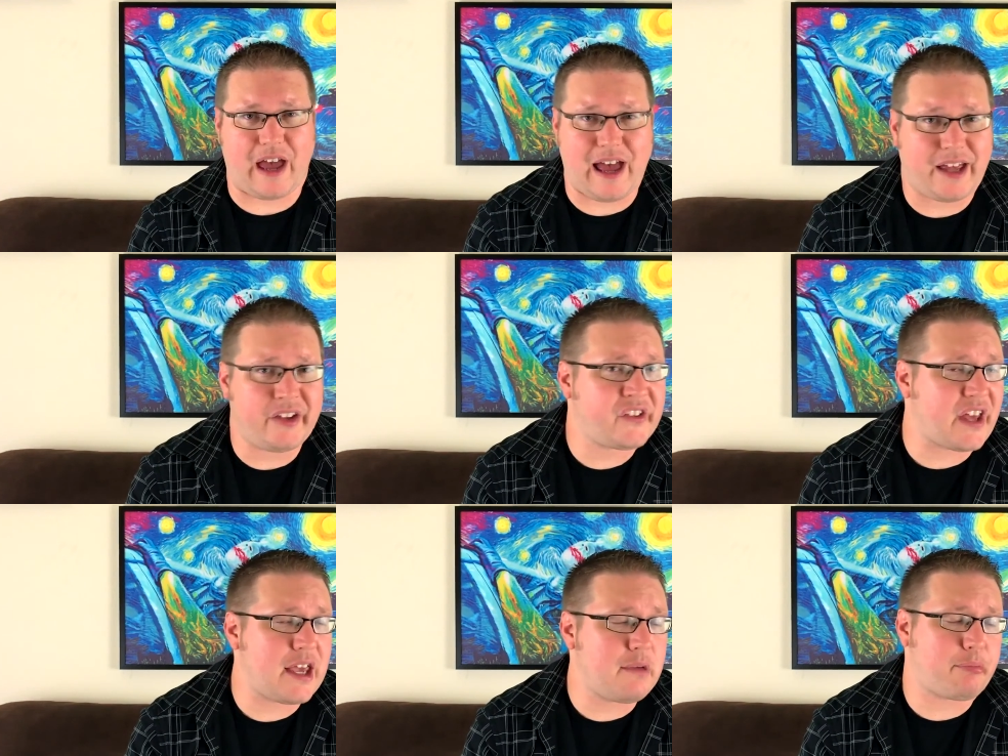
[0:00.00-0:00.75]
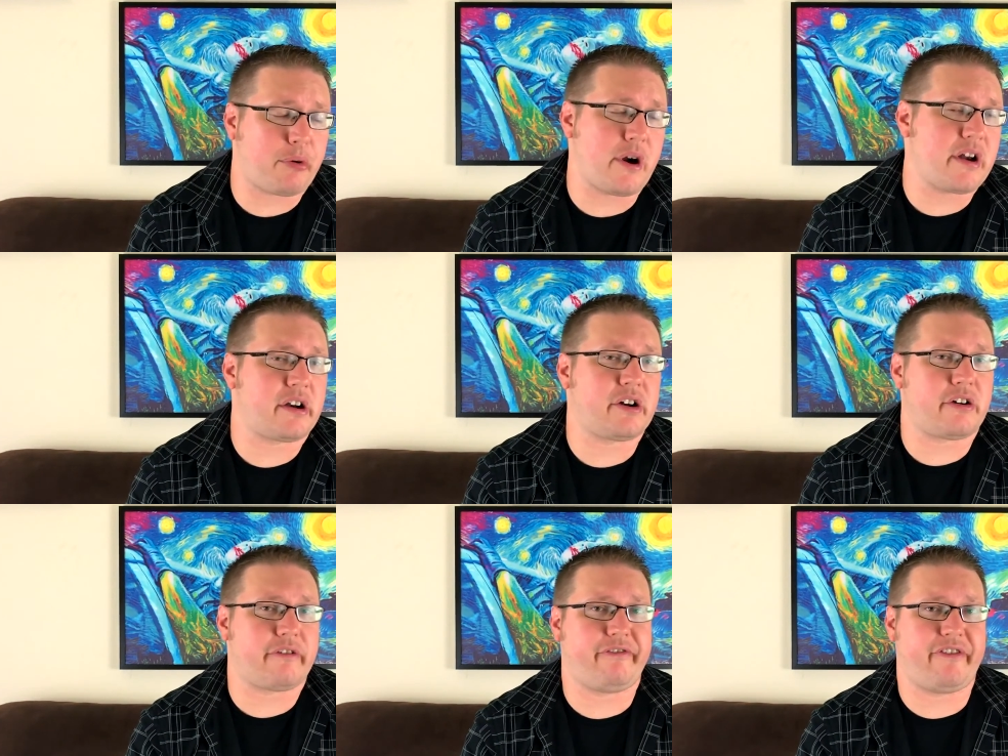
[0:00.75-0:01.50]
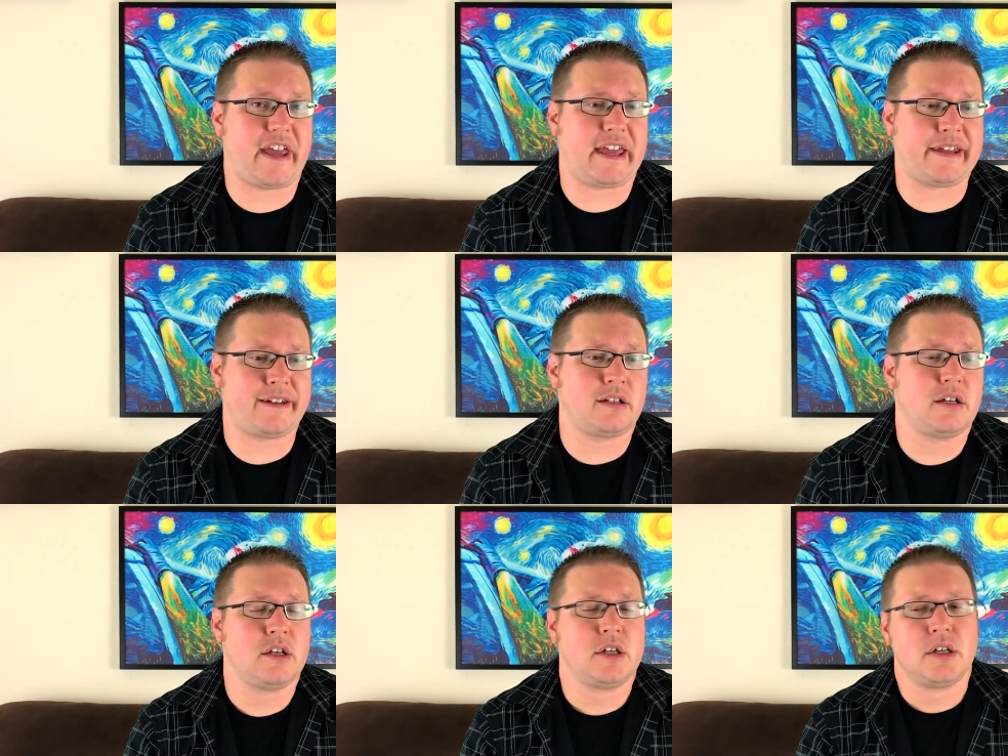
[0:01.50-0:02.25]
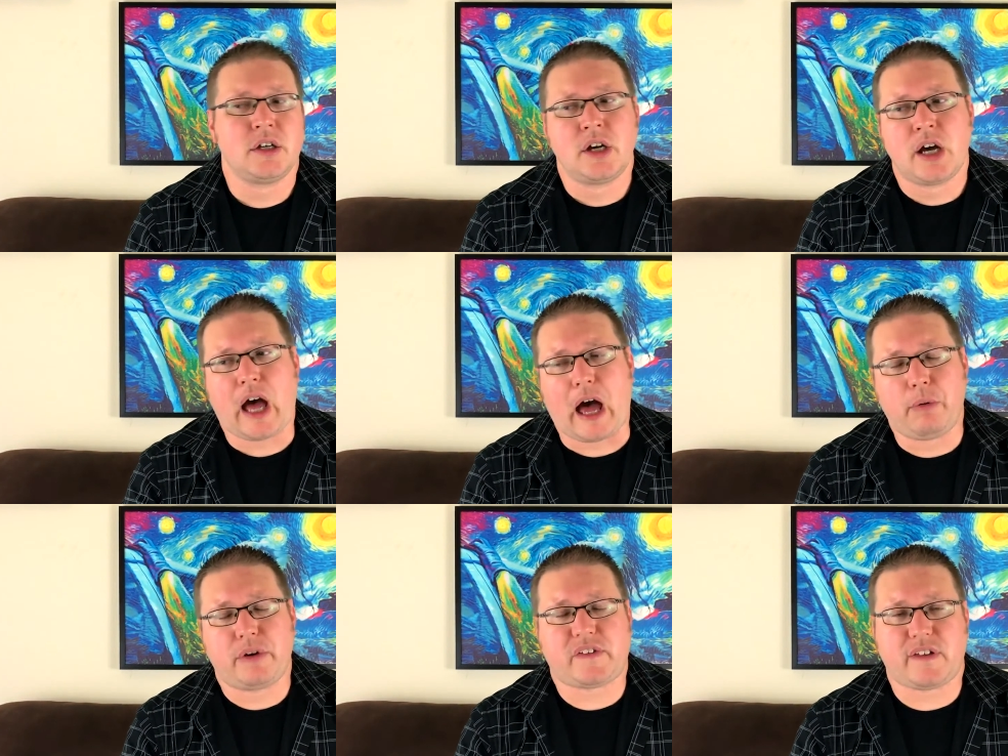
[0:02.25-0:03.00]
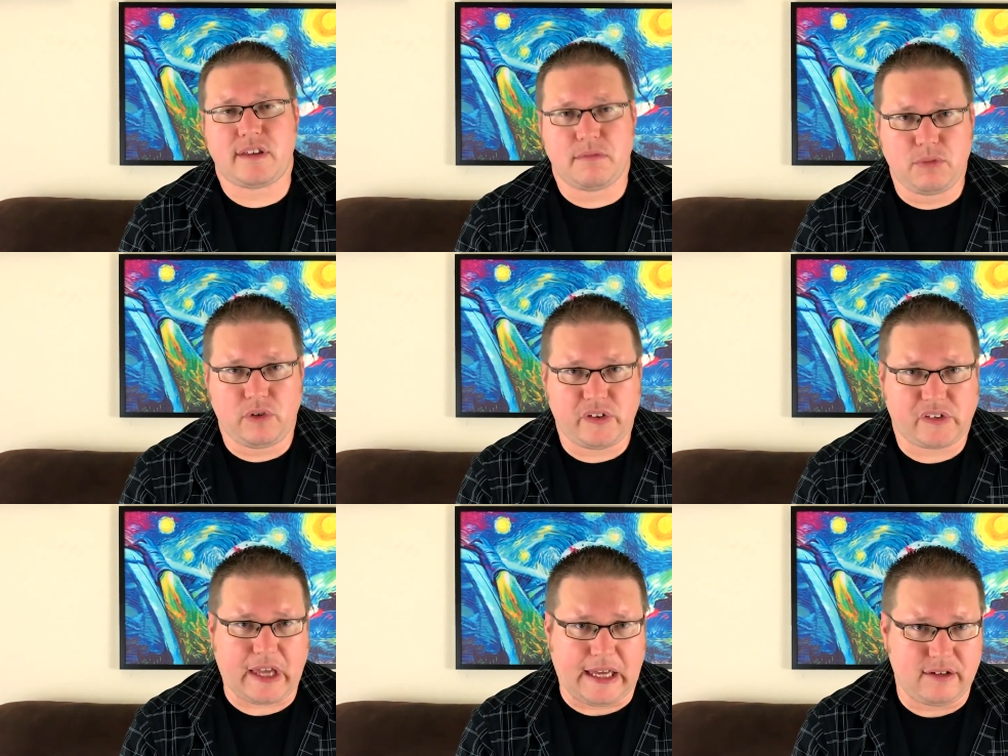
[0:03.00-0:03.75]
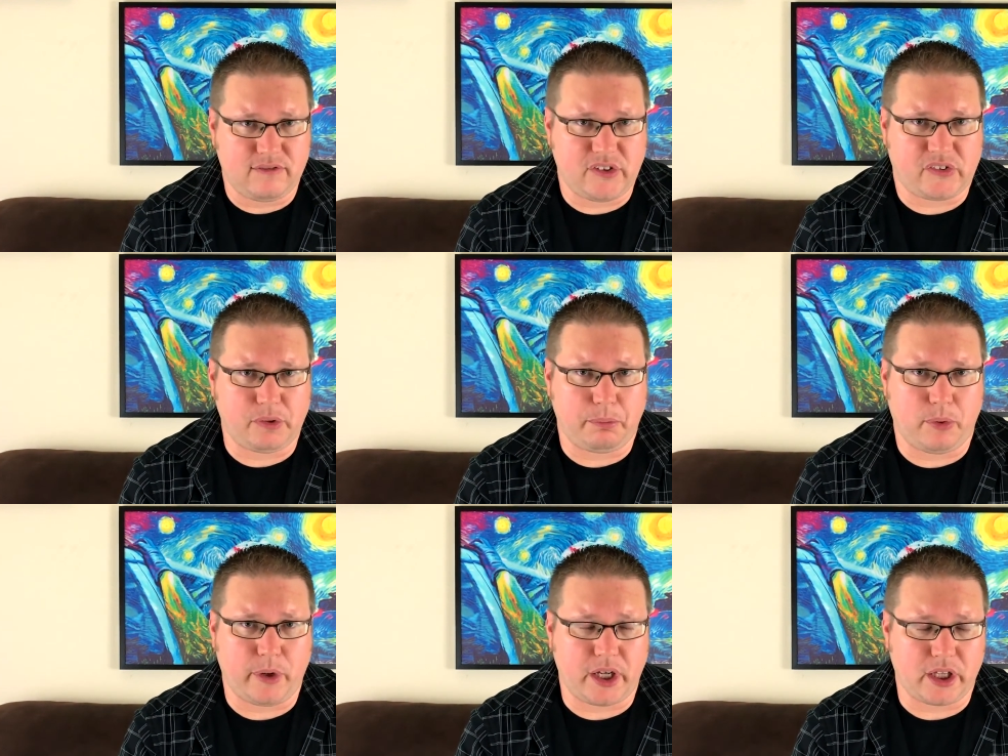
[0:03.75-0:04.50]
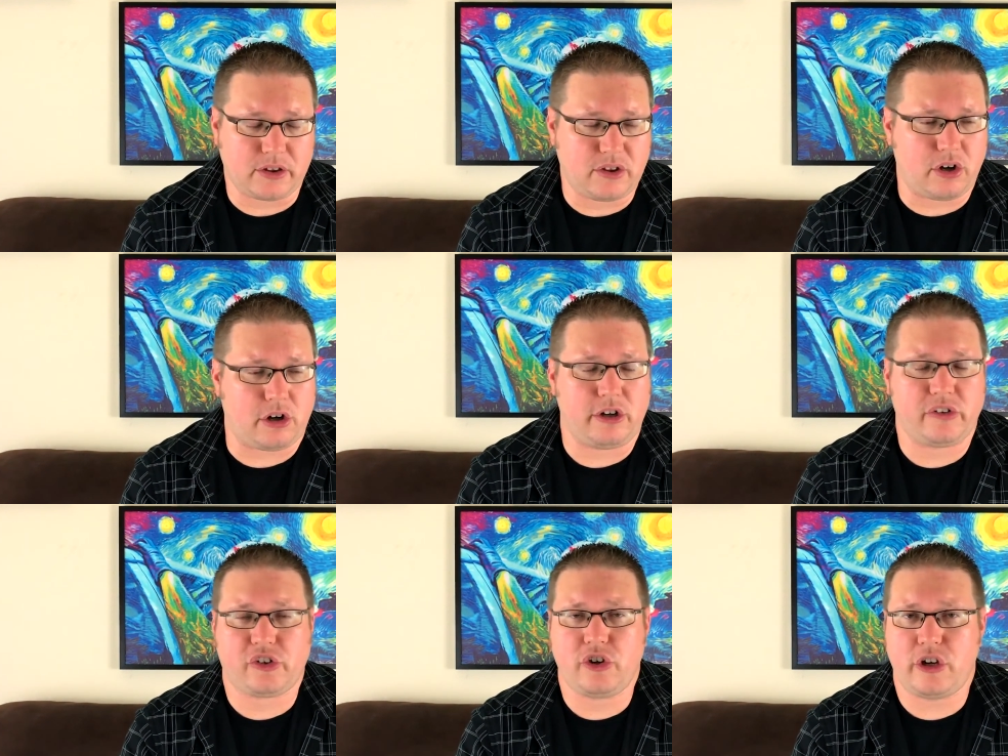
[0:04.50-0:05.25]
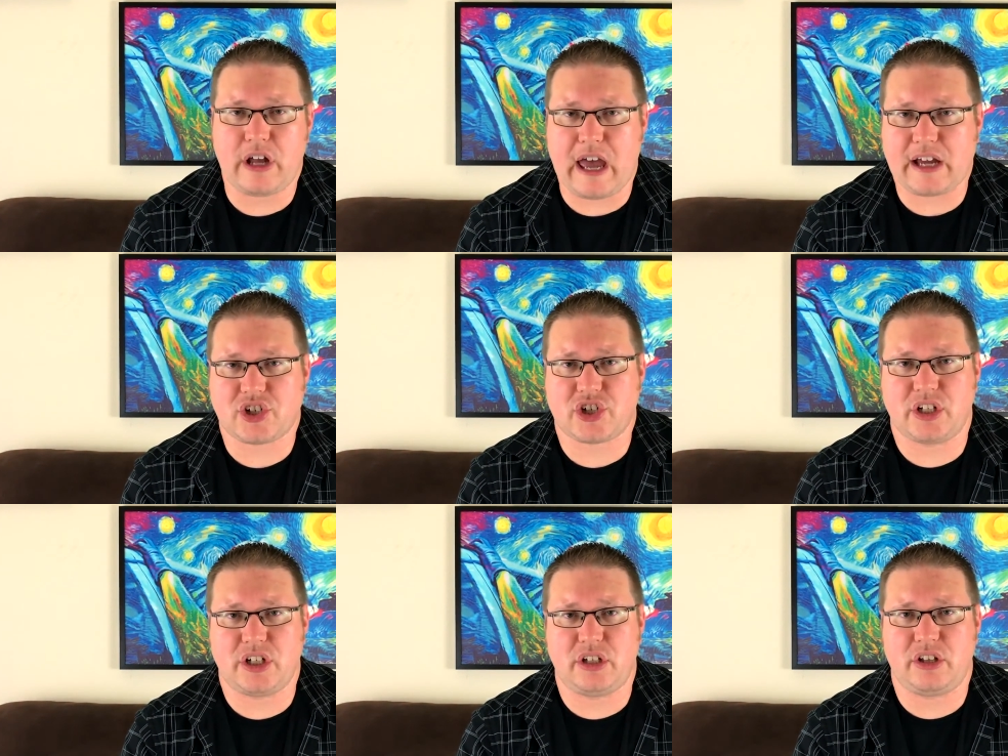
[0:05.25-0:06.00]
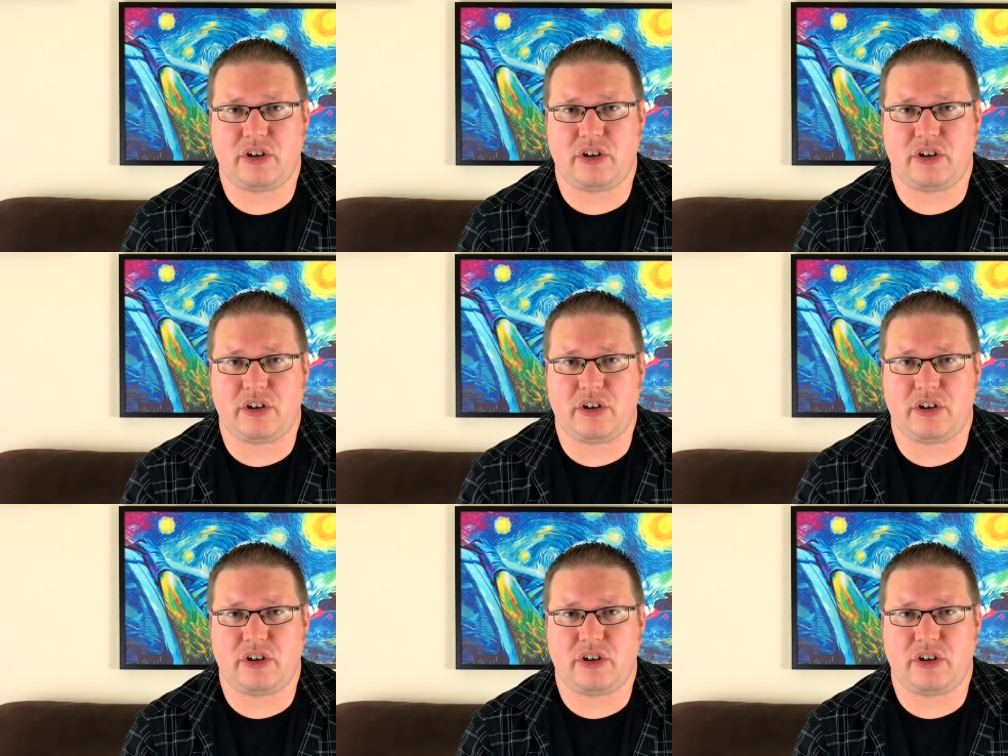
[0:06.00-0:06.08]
As a Predator fan, I would say the movie's kind of disappointing. There is good action.